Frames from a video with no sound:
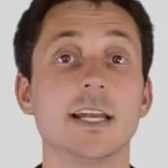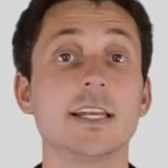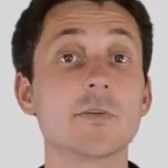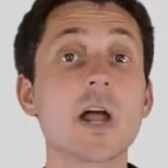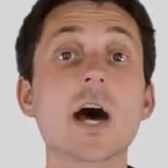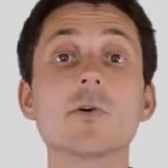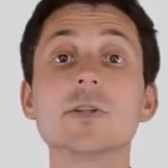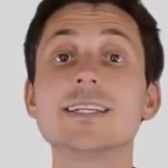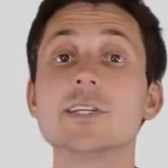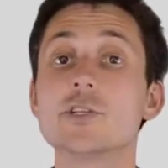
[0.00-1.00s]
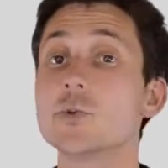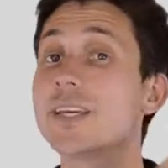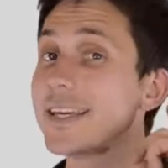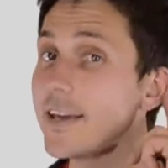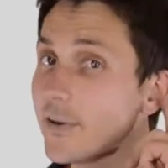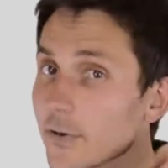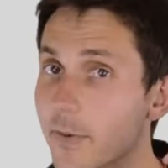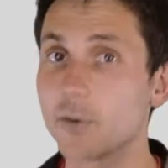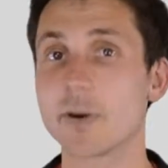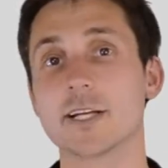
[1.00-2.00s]
Now, not only did you hear
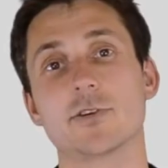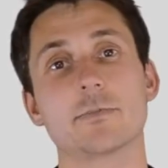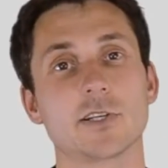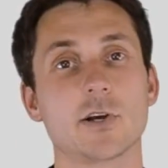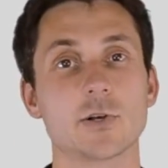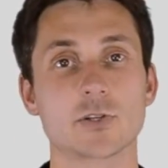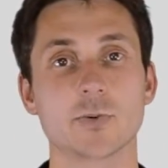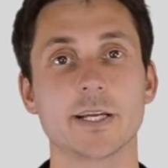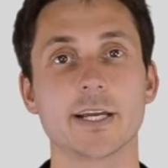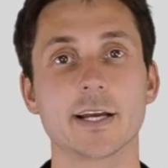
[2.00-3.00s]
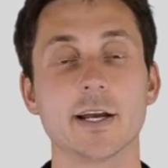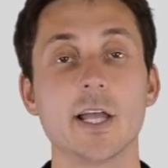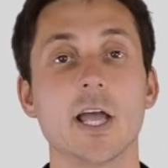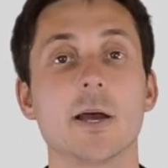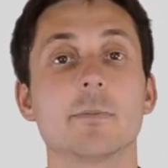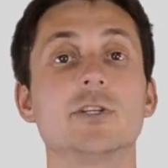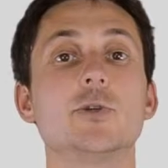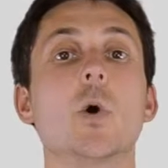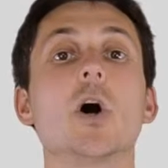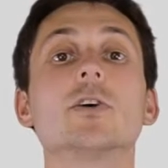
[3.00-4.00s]
about my trip to Costa Rica, but
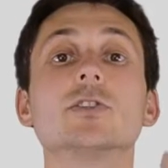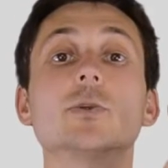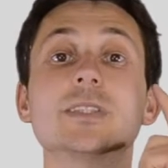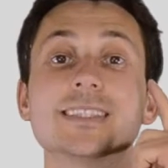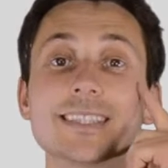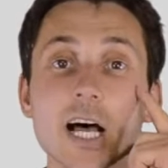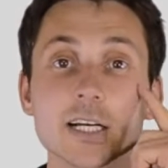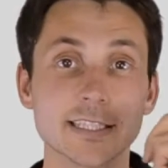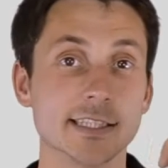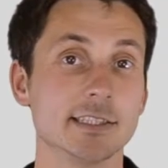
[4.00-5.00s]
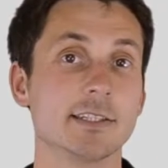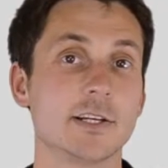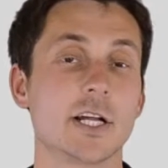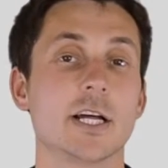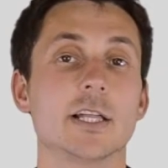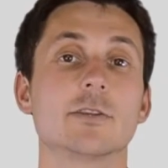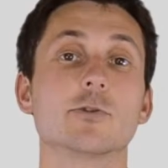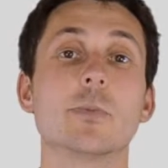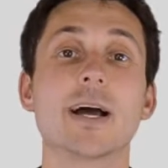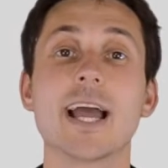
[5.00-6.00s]
you also saw it
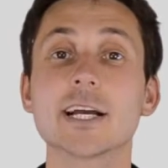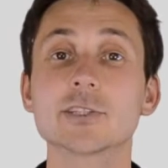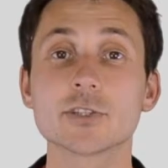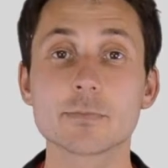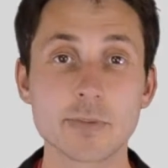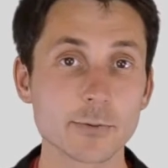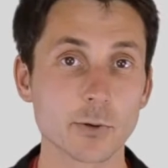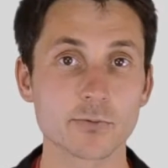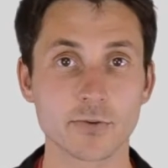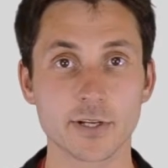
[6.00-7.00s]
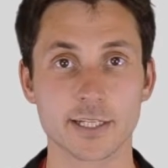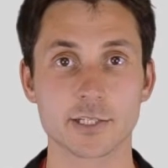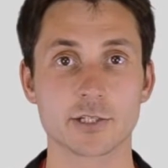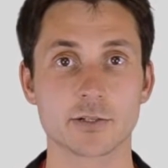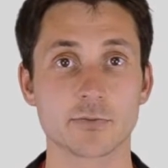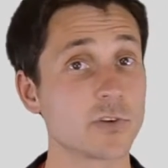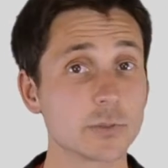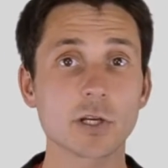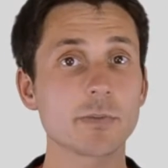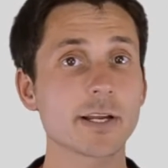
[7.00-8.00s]
through my extra B-roll footage
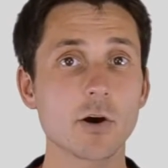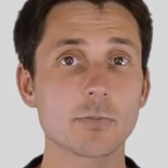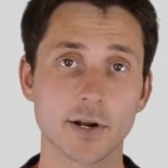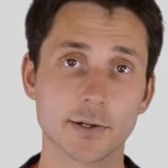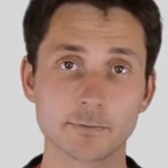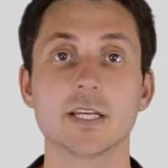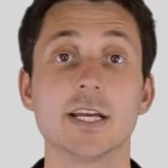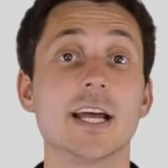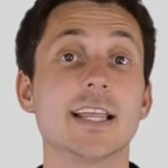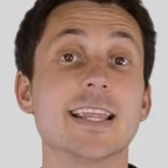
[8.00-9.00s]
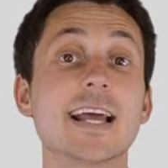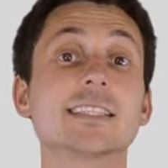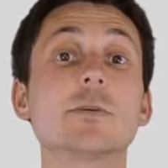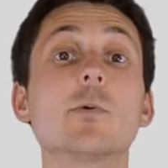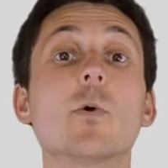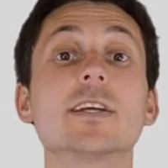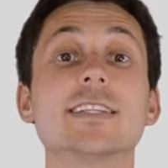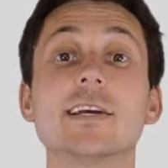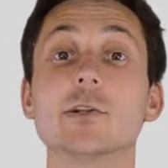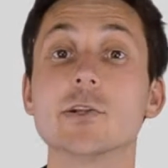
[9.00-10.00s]
filmed on my GoPro. The next thing we want to
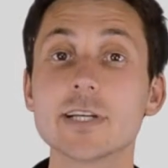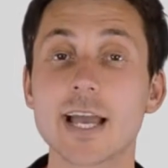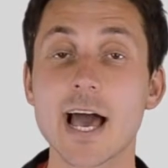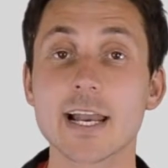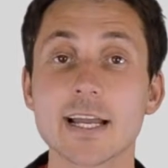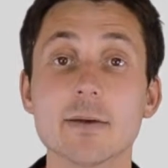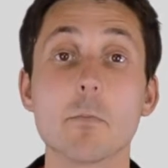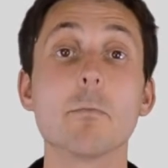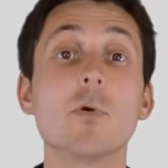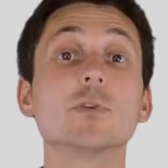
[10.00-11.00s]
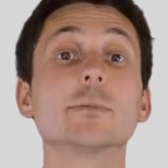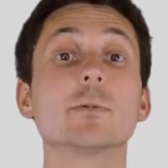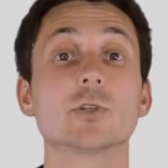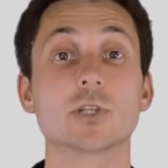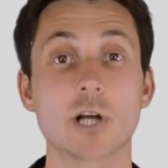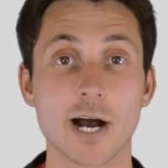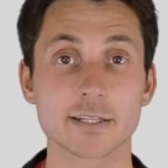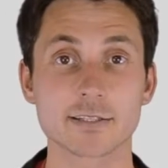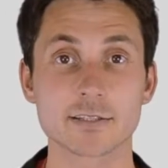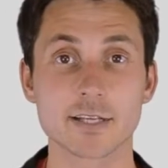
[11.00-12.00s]
take a look at, multiple
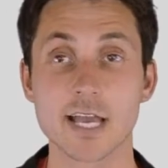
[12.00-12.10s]
shots.